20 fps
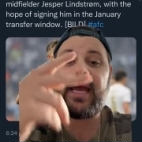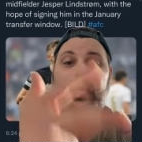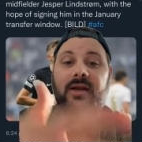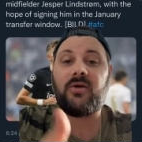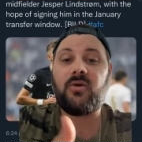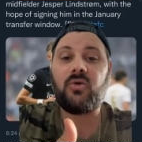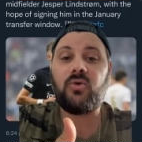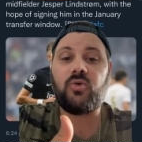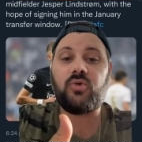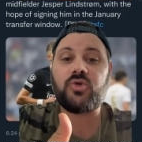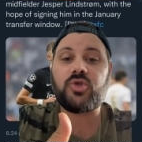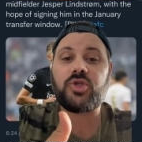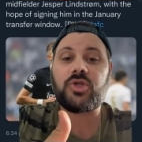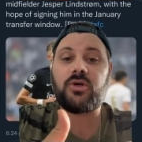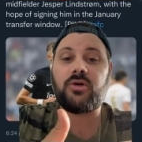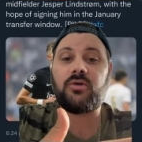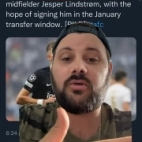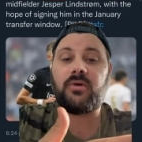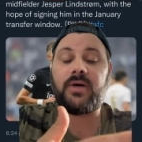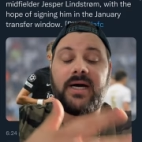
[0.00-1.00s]
and
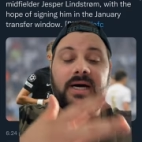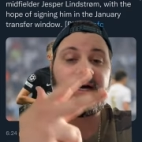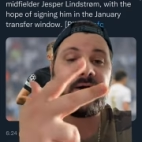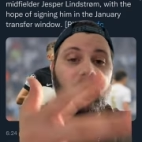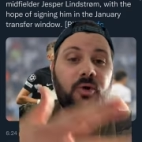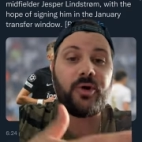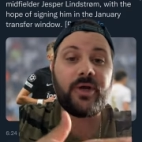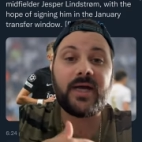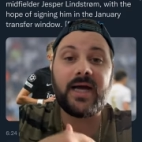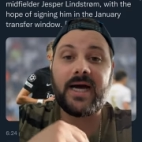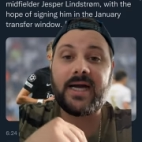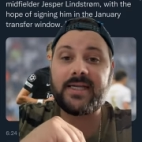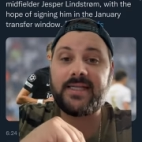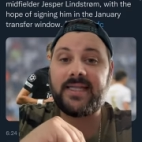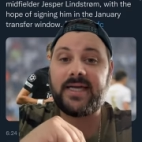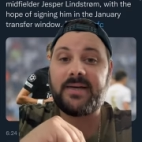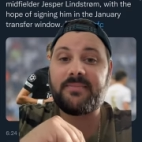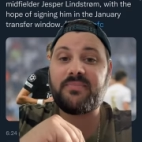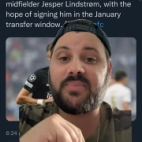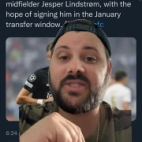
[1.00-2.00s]
also uh, Odegaard in
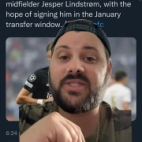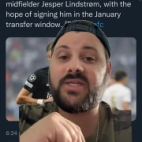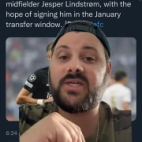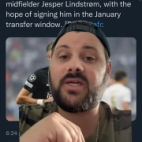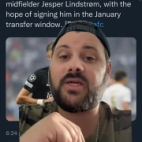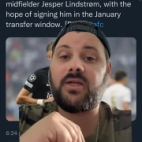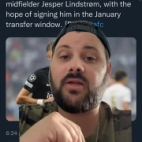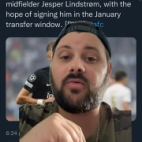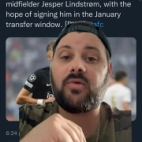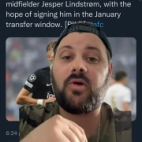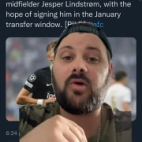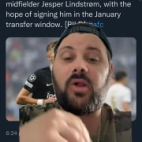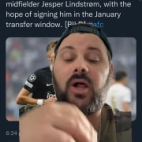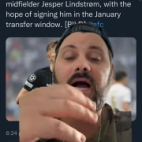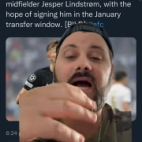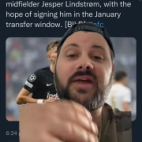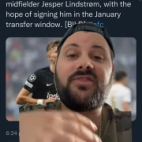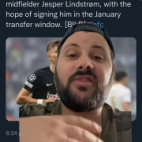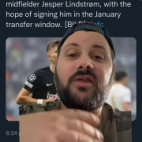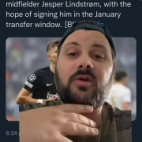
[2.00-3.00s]
that particular role.
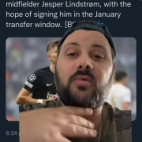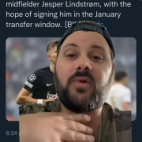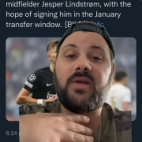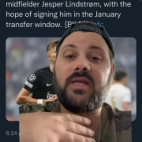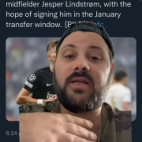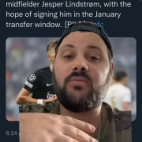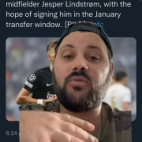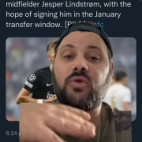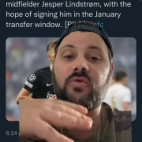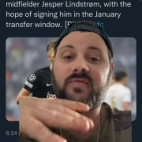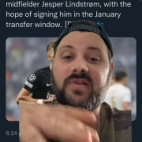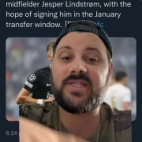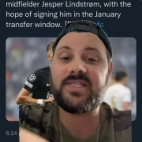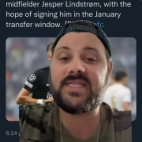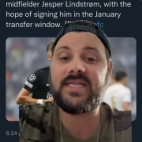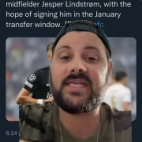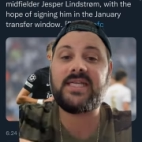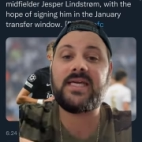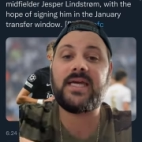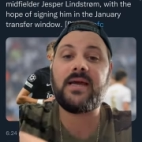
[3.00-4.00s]
I think we need more of a
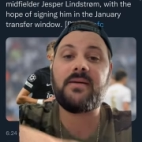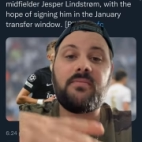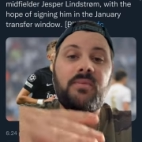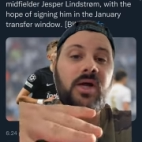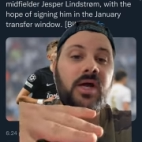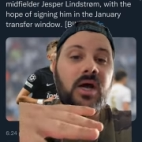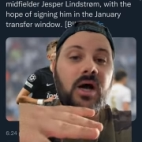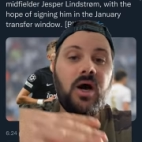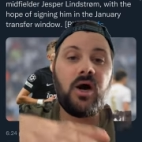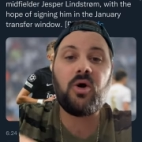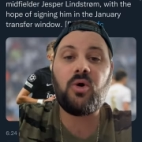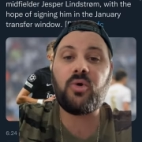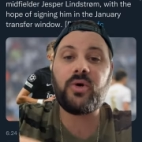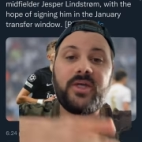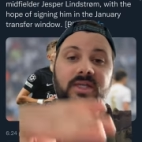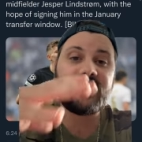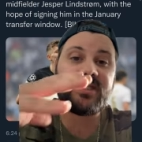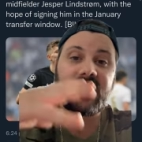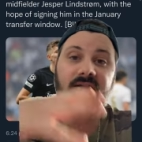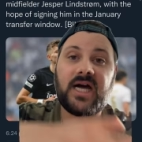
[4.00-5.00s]
CDM
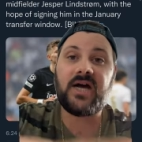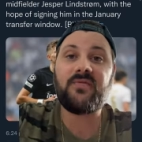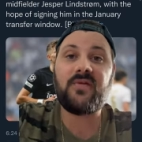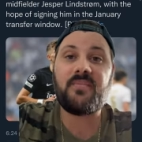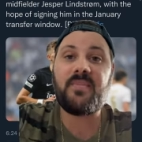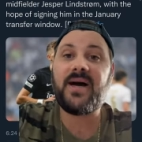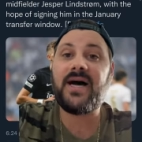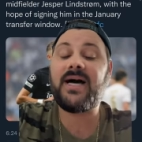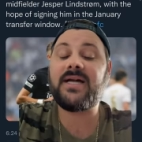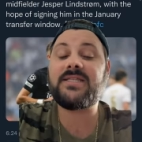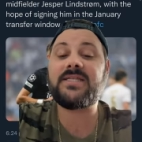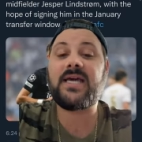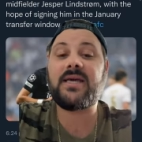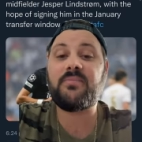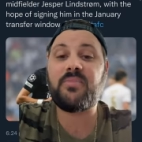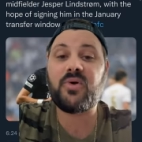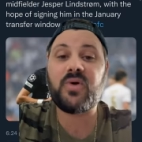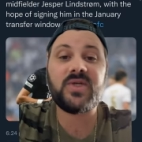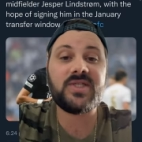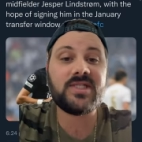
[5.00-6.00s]
holding to cover
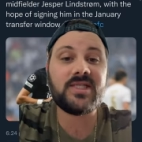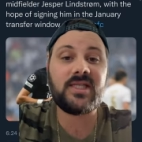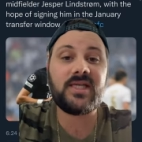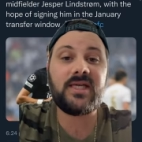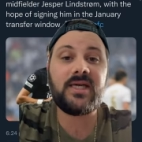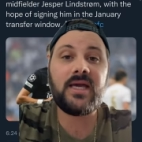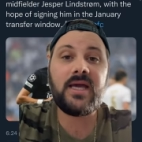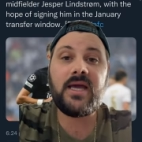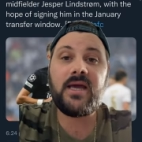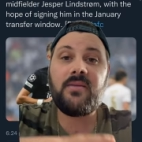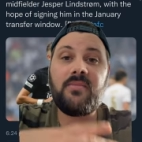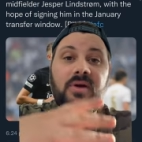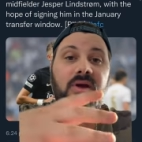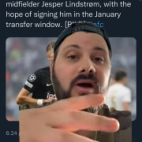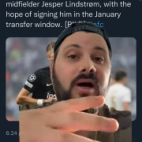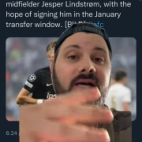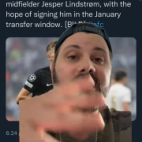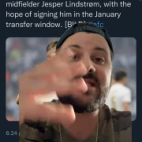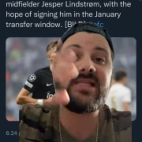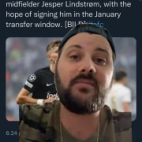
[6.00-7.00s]
Partey personally. But
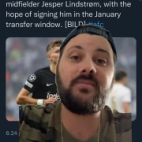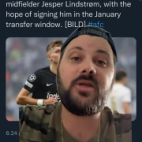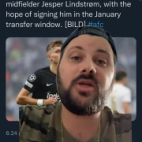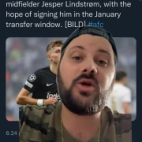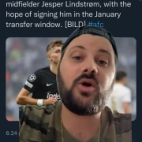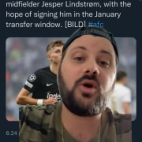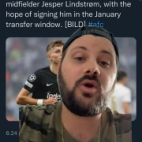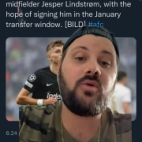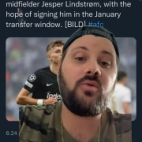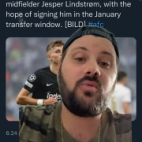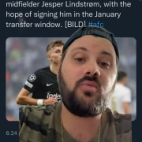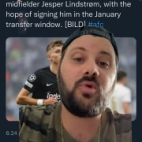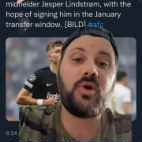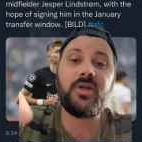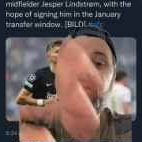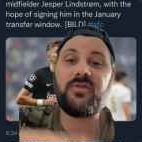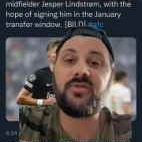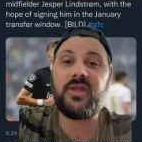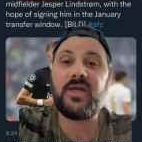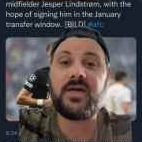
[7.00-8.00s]
guys, let me know
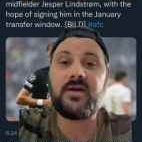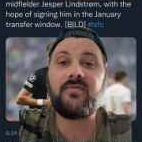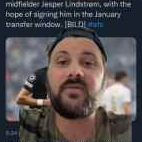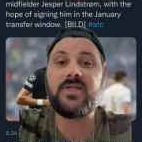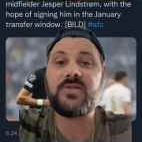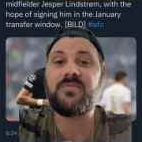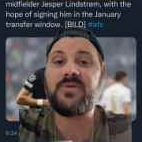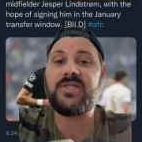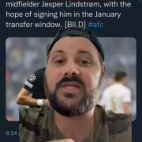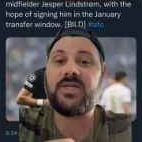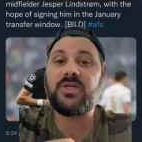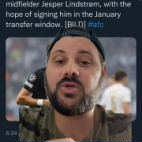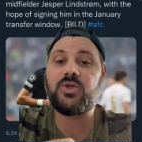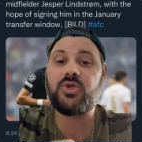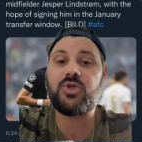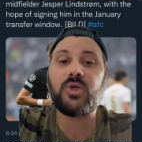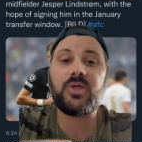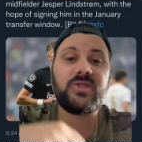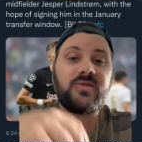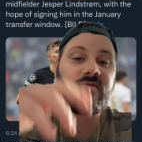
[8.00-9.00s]
what you think of this potential potential
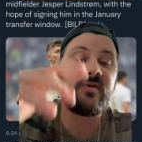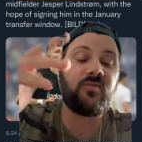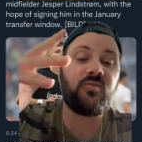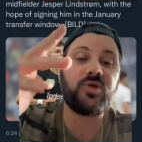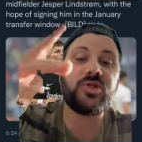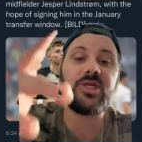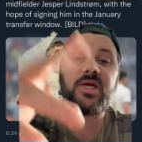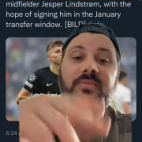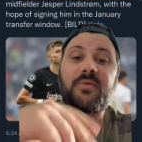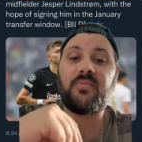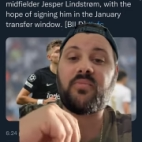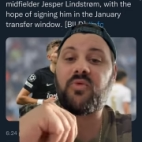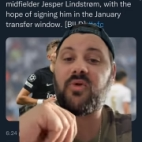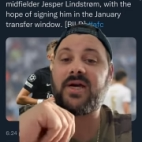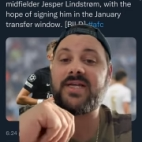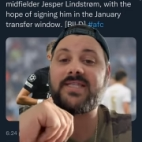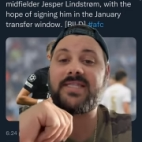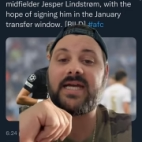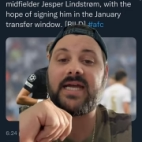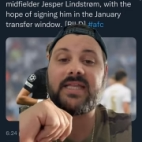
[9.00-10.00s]
transfer, what type of
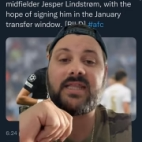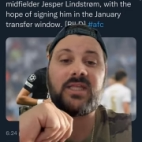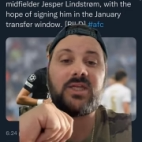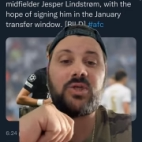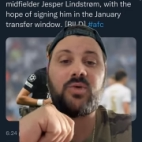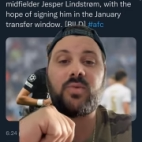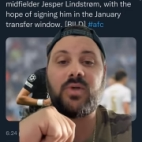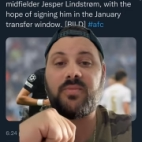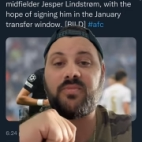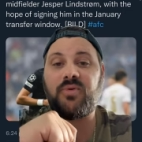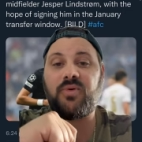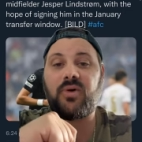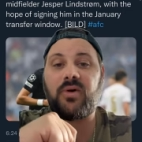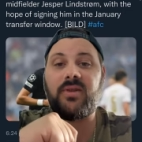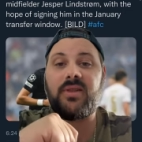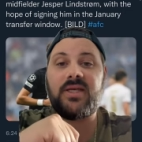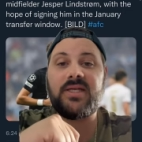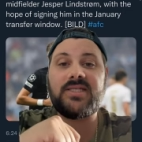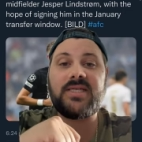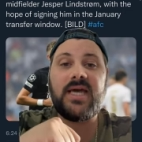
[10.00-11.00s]
price tag that you would put
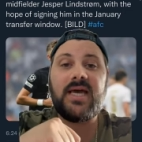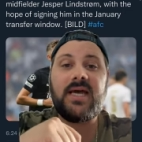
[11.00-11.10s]
on this,